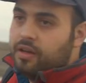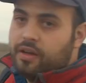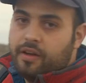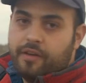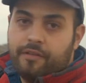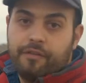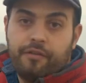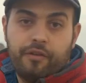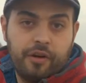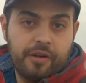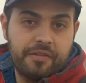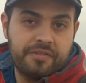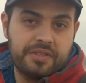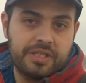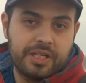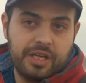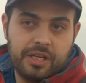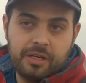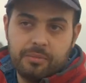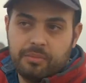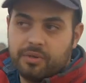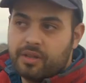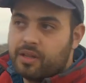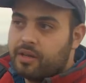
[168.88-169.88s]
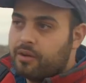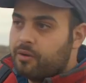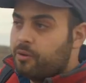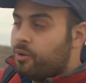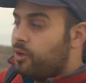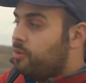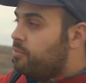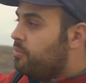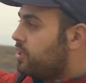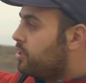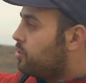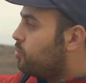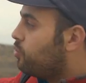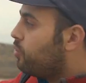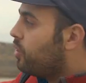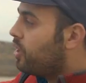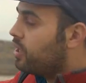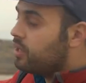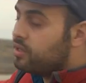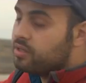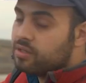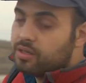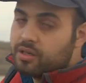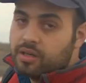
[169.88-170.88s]
full of sediment, they were much
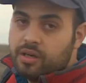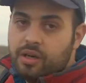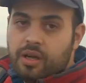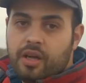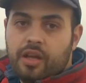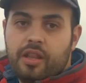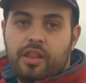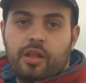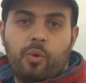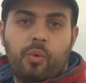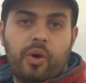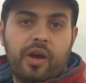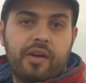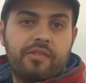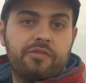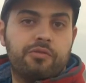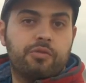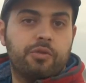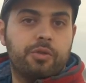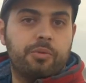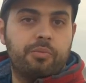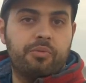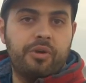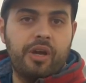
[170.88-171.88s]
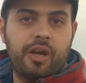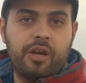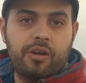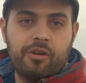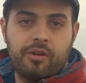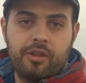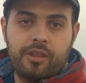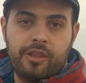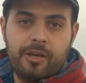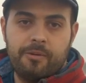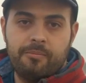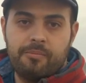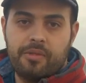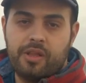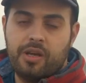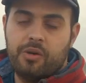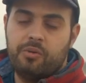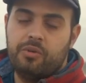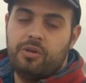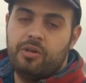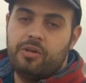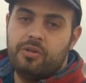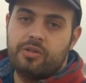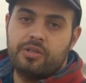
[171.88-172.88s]
wider, the waves would break on them, they
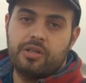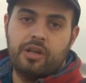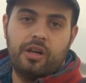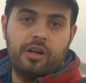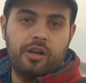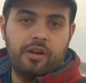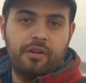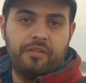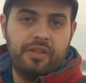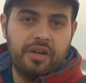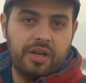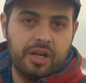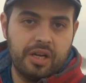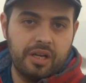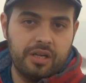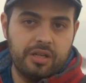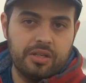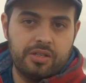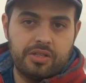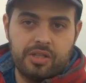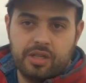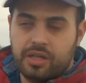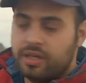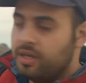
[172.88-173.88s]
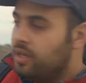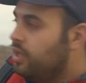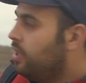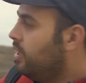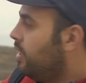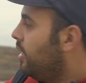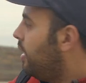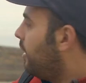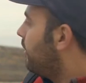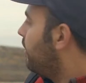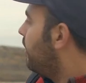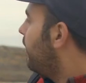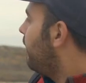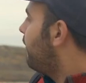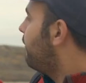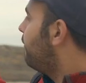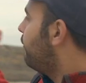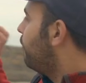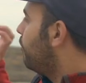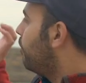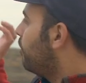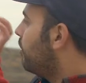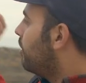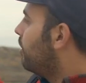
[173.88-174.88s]
would lose a lot of their energy, and
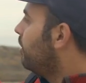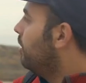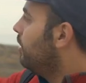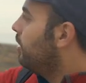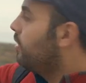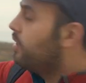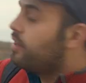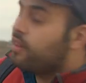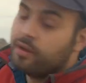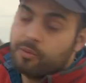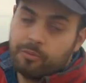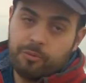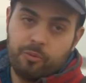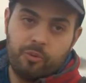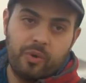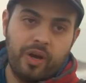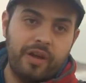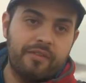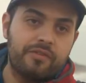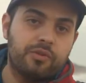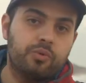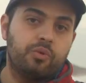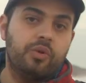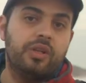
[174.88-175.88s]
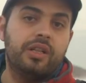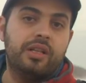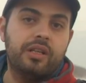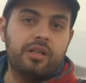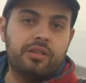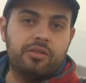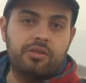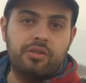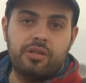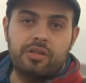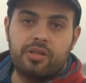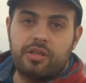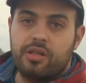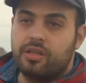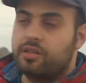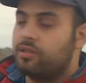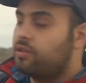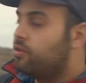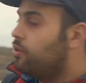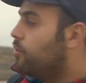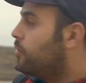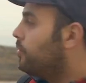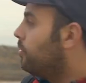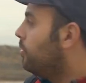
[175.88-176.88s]
therefore the waves will not reach the
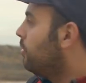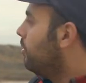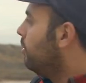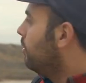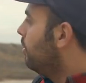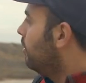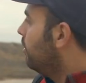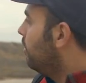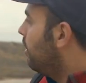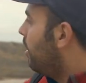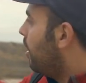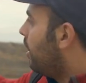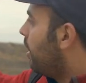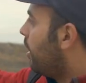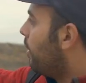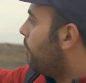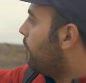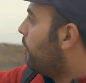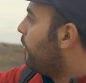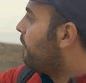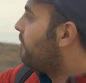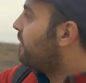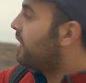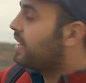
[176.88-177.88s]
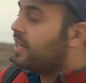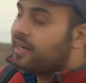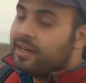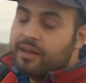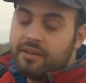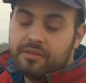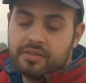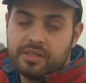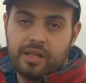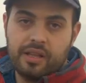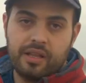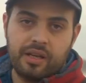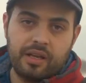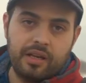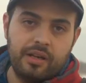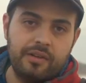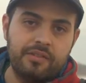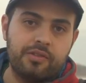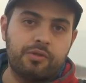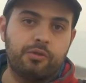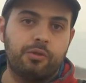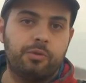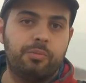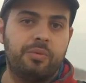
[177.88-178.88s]
toe of the cliffs, and the
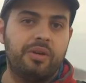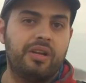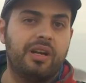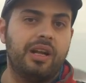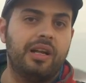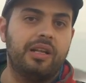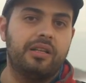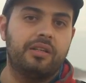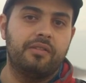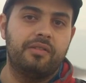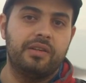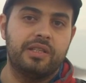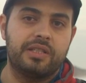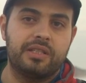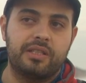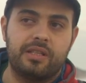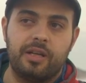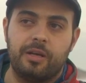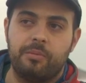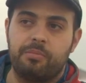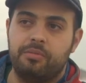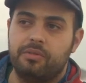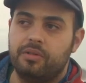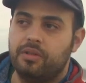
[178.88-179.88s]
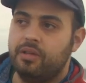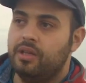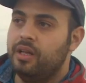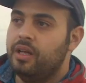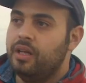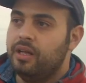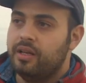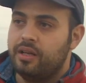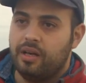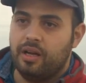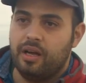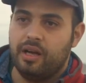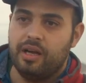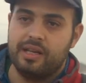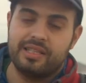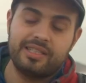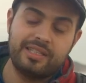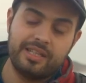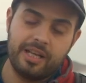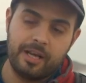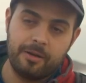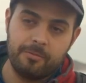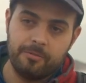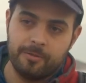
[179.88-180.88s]
cliffs would be relatively stable.
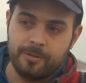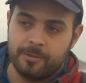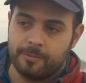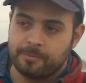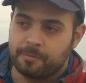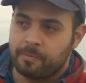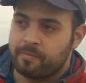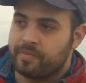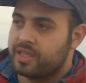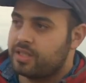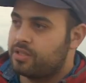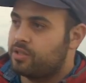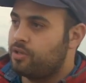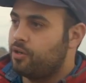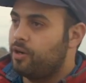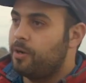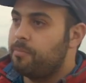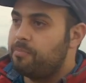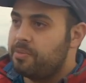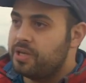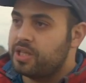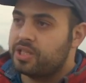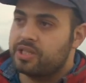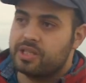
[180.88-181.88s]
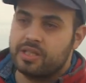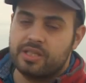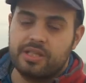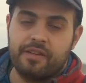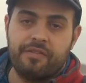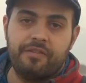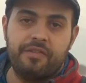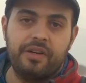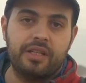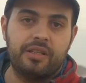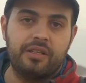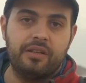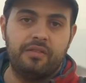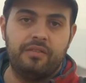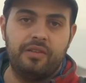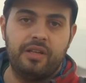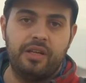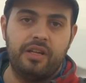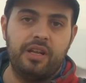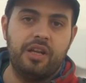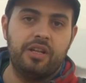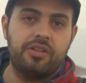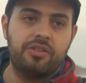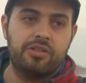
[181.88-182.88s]
So a beach is
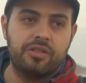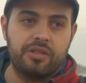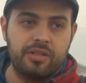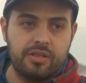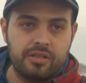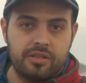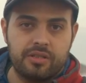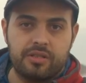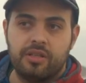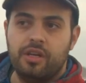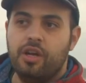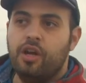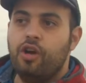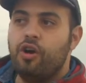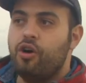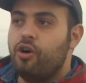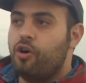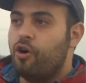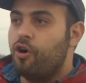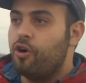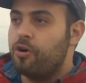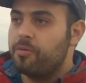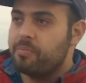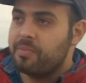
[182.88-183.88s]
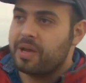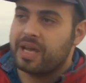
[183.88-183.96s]
effectively nature's own